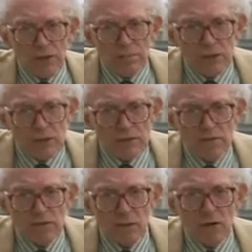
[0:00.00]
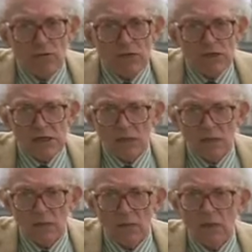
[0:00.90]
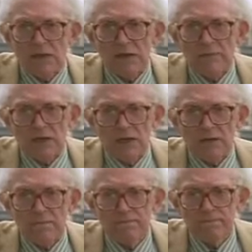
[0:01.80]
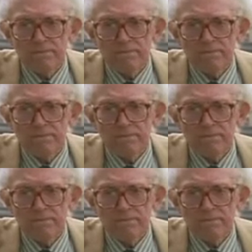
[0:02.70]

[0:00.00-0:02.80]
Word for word: champions of democracy that the world has ever seen